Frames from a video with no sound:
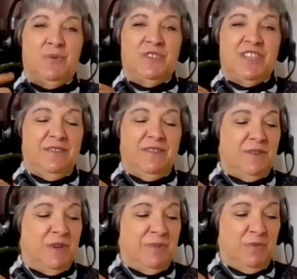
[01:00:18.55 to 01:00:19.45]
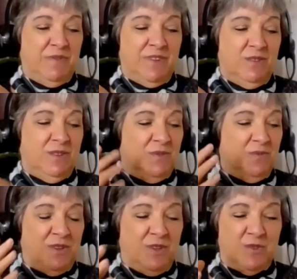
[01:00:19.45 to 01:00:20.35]
with Jennifer, I mean, with you,
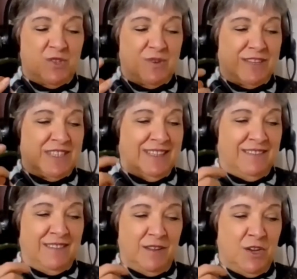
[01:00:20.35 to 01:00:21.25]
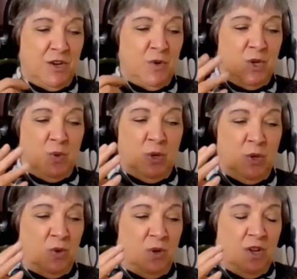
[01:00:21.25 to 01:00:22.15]
you know, attracting, you know,
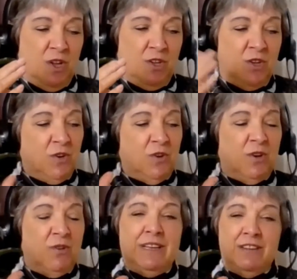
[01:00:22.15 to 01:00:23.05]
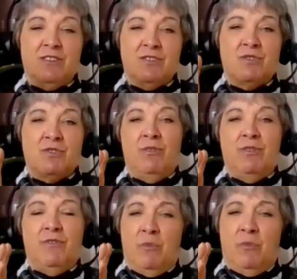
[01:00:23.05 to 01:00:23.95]
you're not only in control
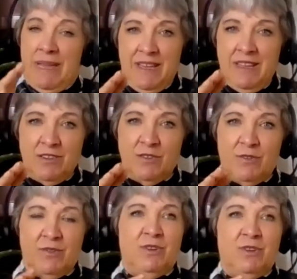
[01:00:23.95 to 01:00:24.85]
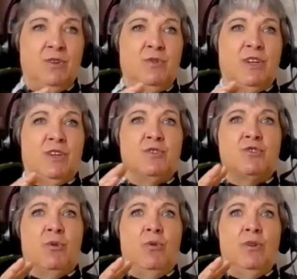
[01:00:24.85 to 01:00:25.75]
of your money, you're in
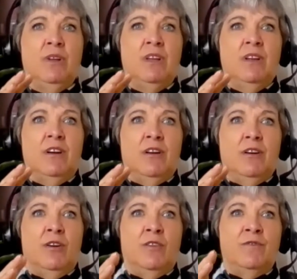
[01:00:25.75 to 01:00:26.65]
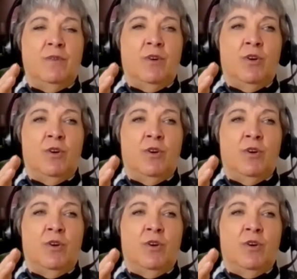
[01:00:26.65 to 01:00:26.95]
control of